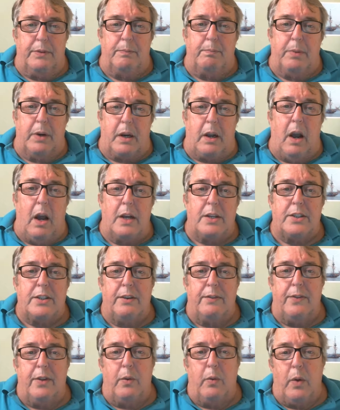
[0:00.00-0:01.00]
because
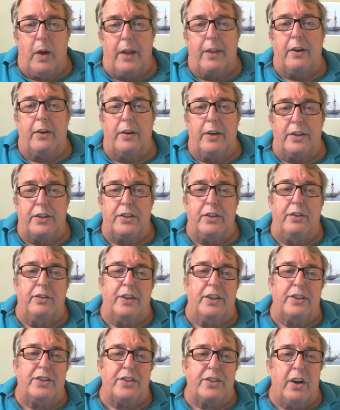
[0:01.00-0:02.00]
of the weather issue
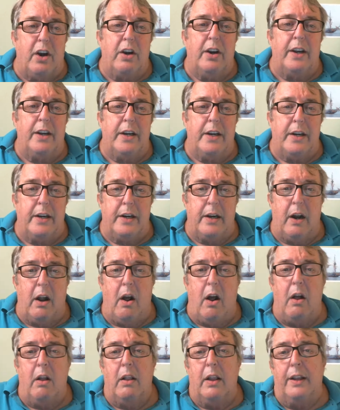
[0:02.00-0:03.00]
that started it
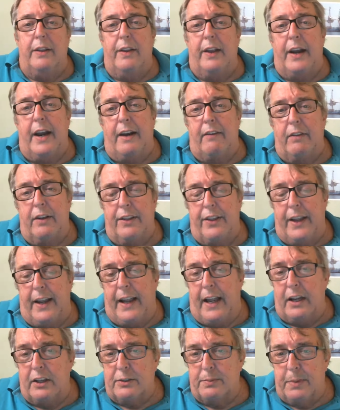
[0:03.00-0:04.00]
all and then
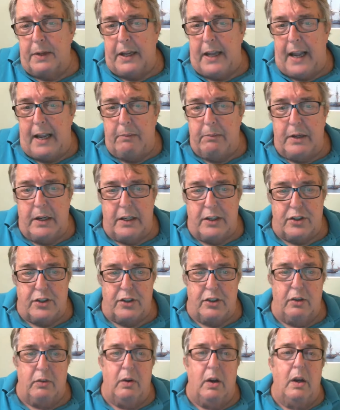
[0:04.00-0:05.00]
everything else became an
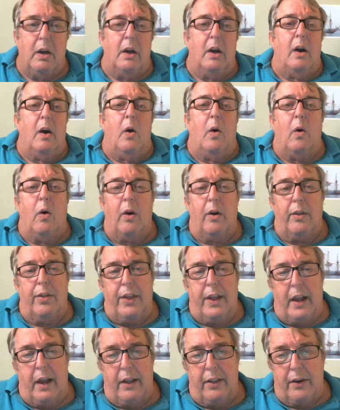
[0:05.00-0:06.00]
issue, or
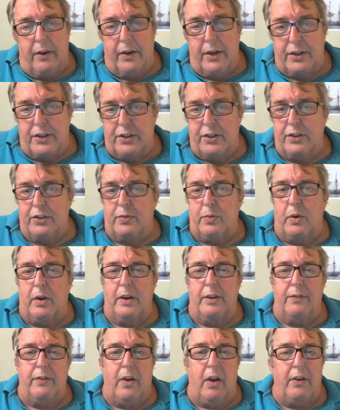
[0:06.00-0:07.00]
the other issues were
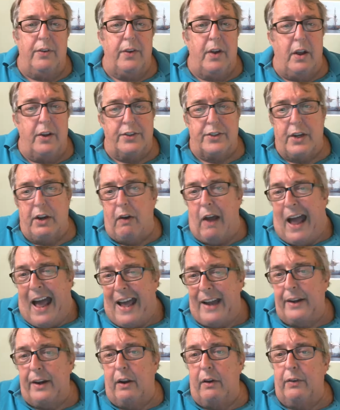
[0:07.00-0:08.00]
involved also?
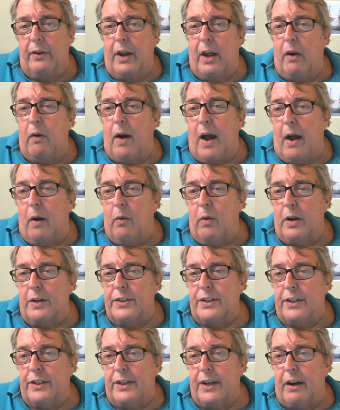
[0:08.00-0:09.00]
I don't know. I
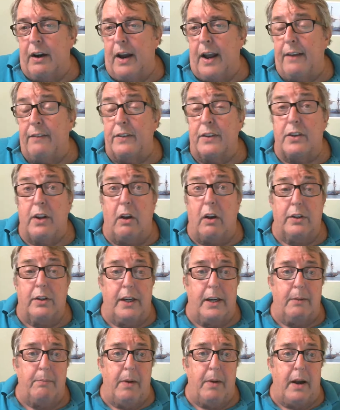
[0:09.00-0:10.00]
wasn't there. I haven't talked
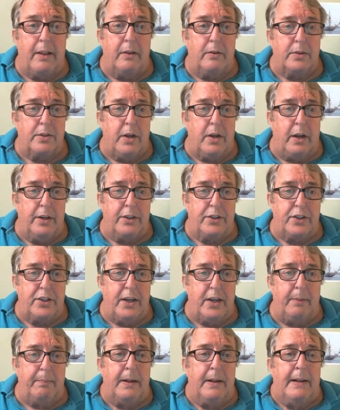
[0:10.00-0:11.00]
to anybody that was on the
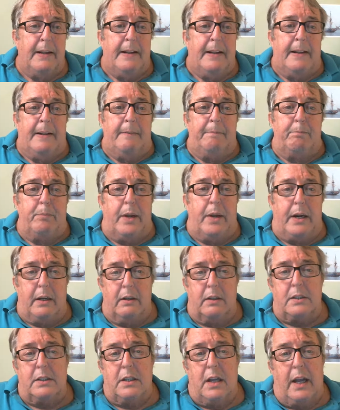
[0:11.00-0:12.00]
ship, but it
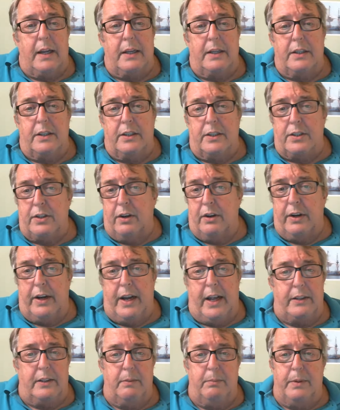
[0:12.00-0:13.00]
looks like it just turned
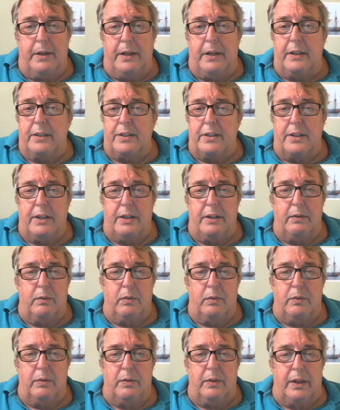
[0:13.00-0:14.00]
out to be just
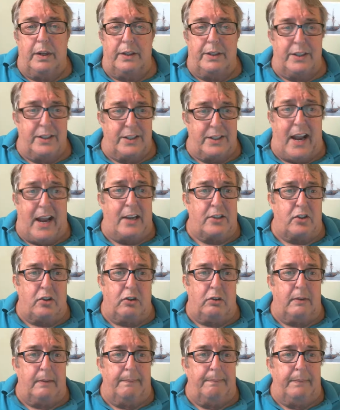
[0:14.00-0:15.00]
a disaster.